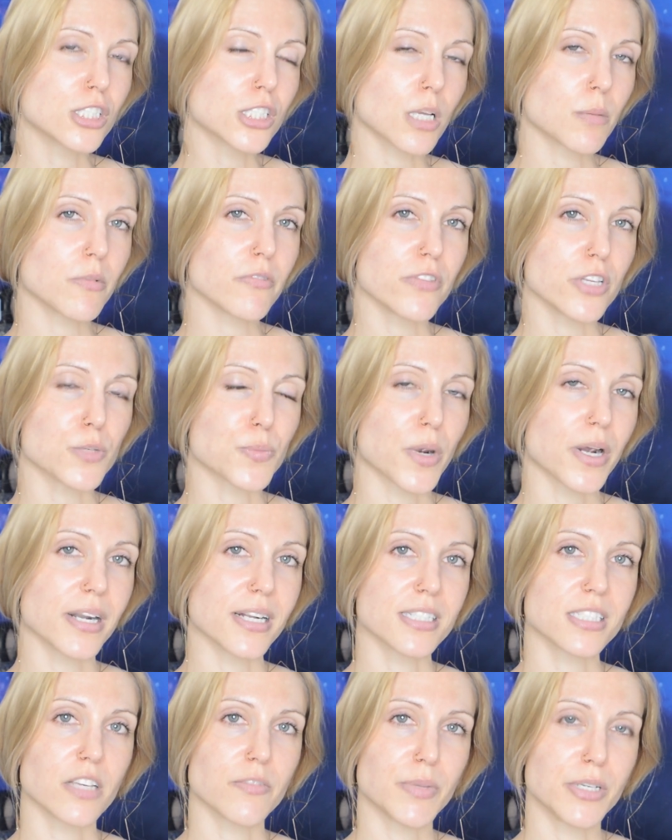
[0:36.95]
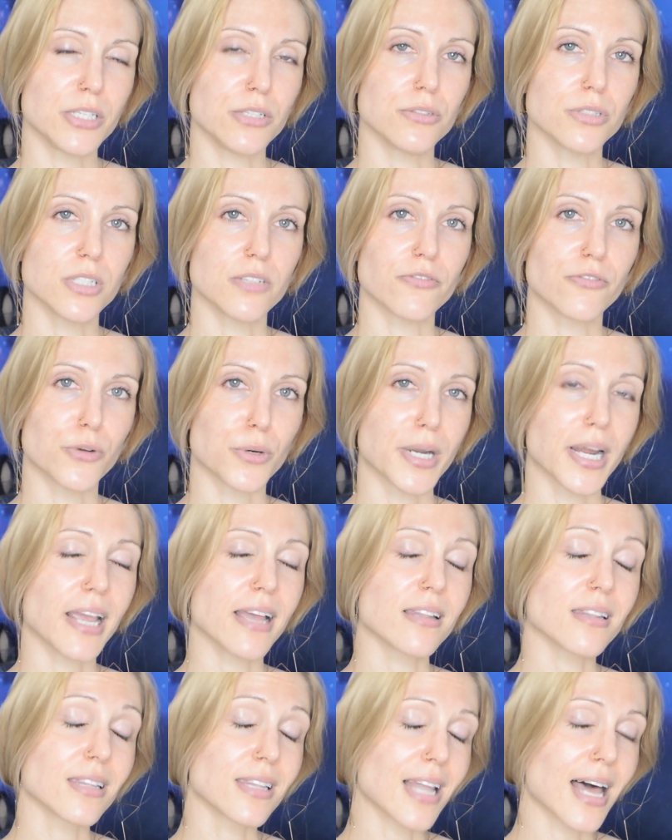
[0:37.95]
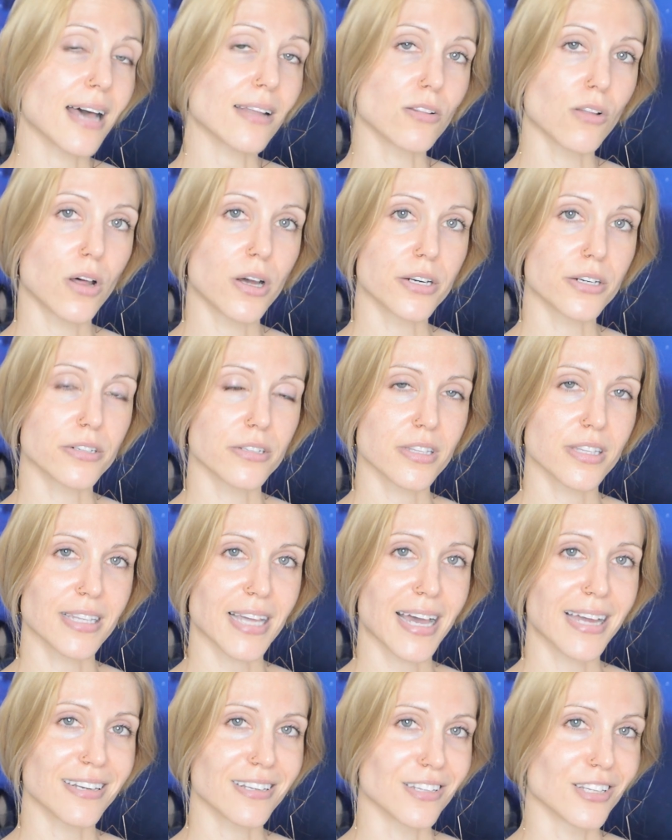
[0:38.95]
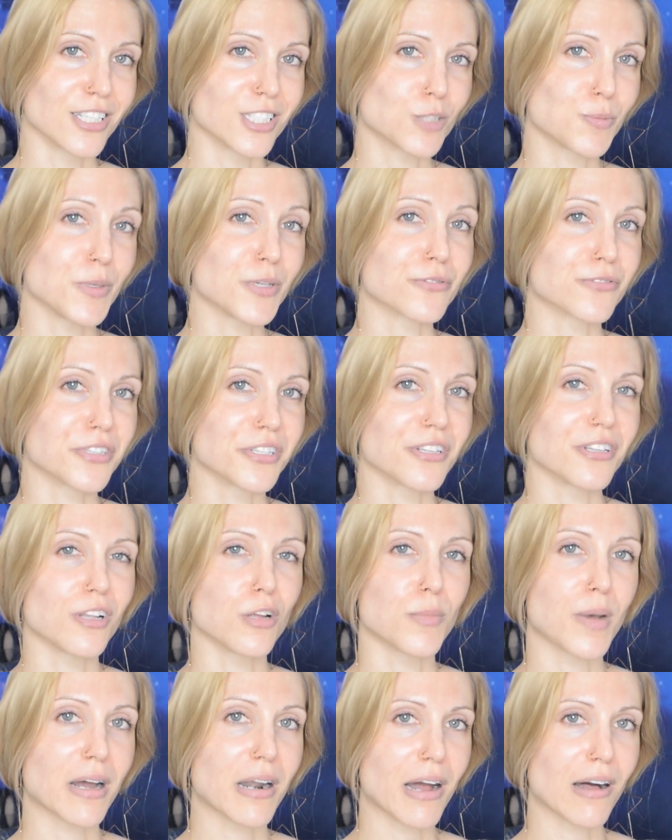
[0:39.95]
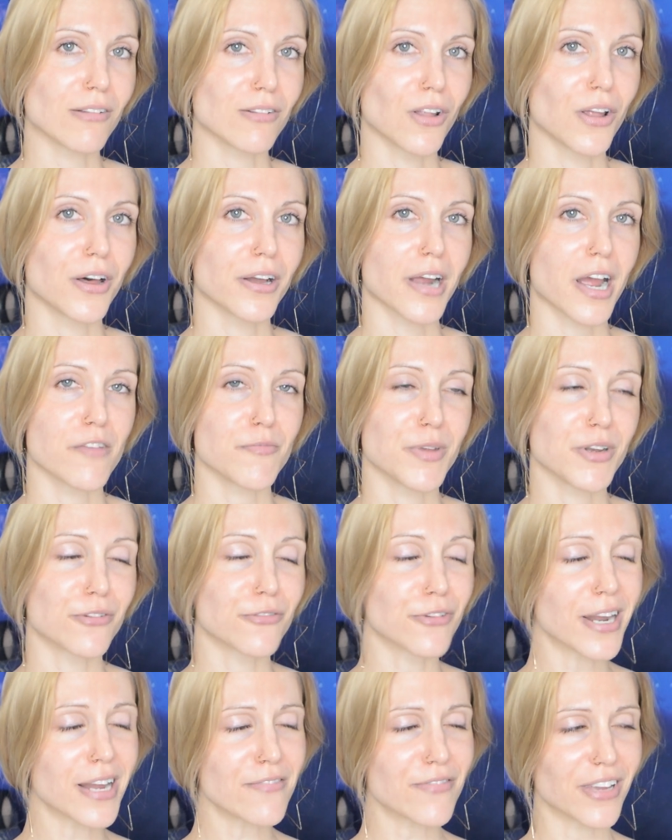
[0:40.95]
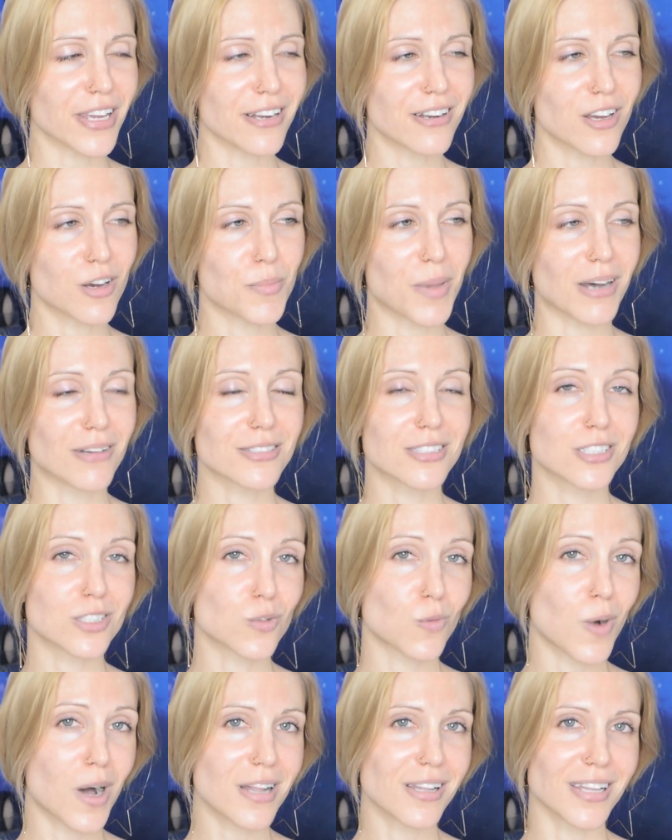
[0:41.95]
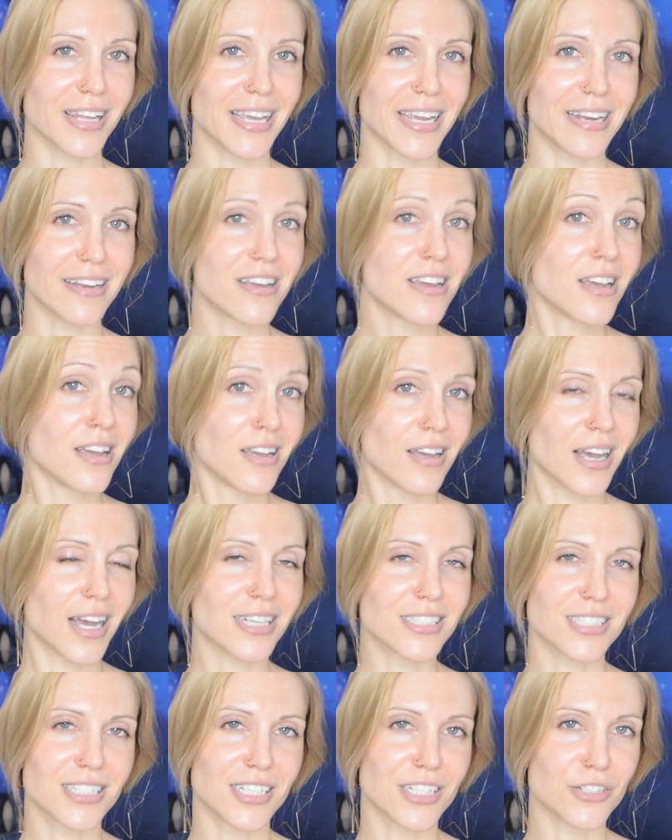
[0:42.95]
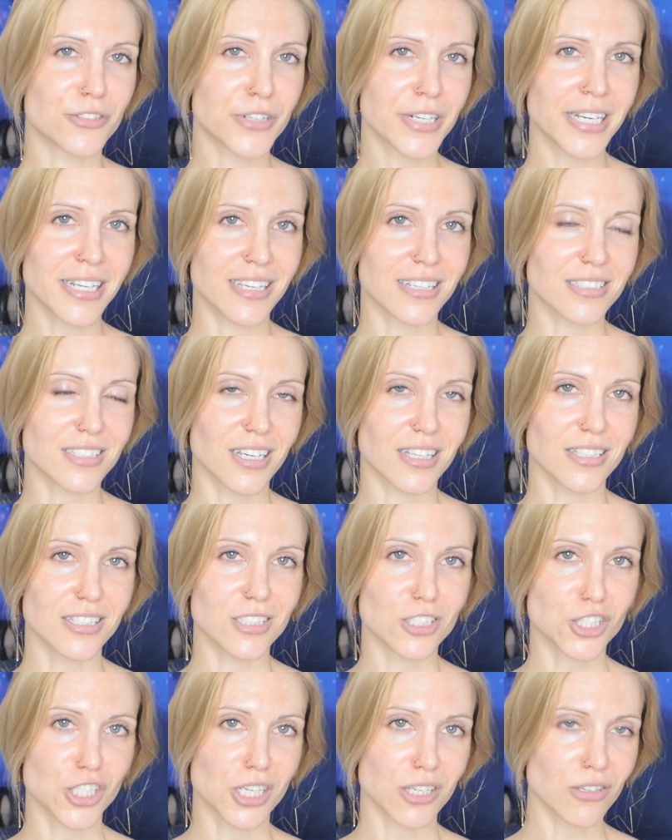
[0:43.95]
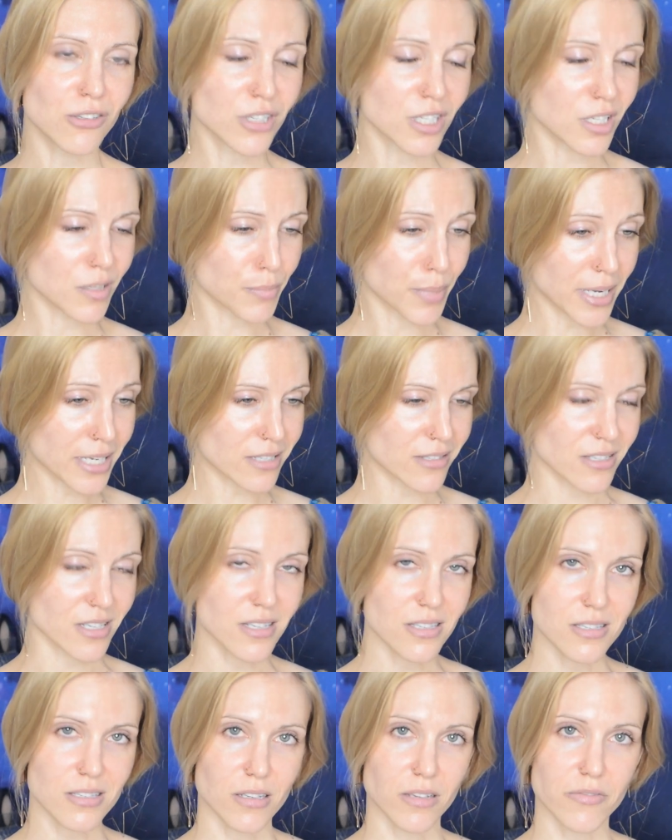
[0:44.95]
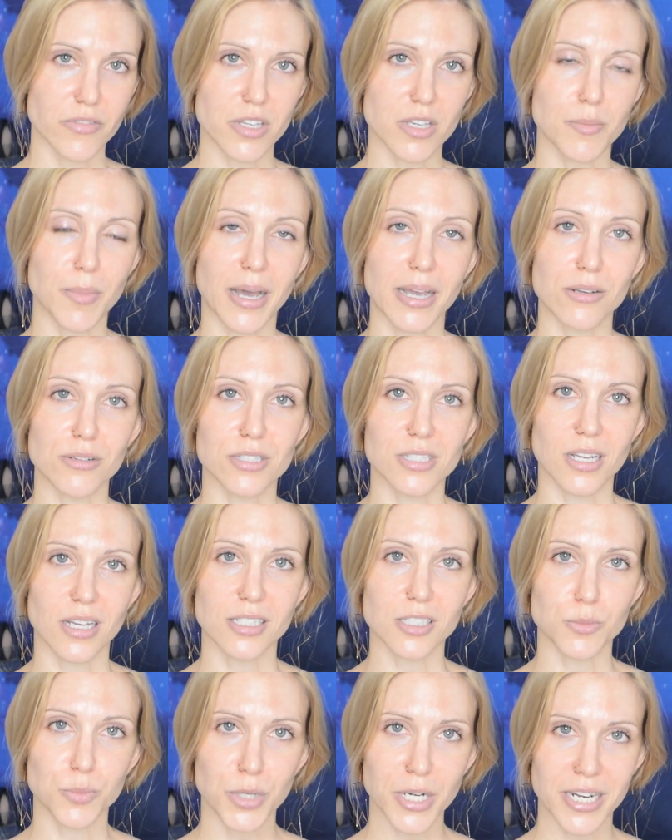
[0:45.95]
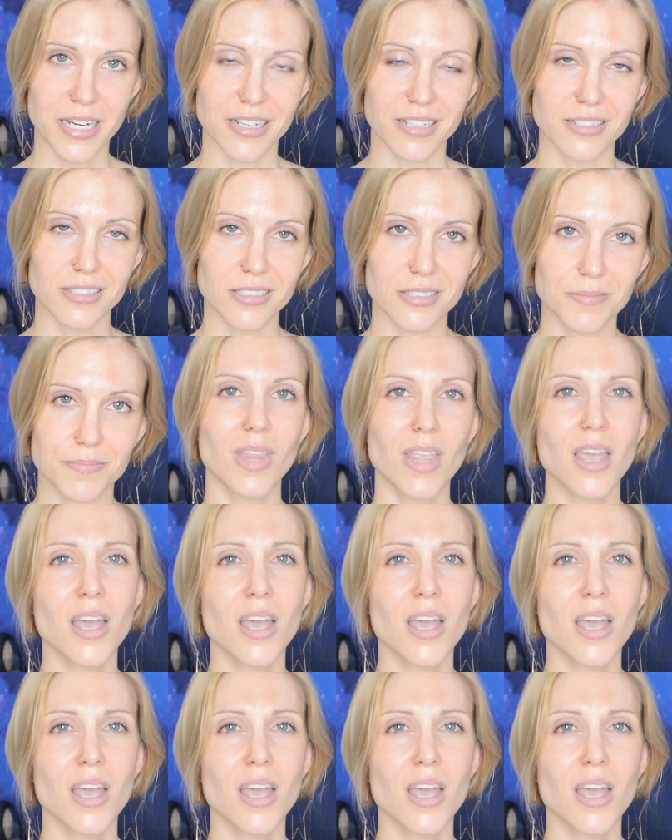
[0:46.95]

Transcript: Some of these products I've been using for a lot longer than that, and let's be real about how long I've been raving about squalane as an ingredient on this channel, the basis of the Biossance brand.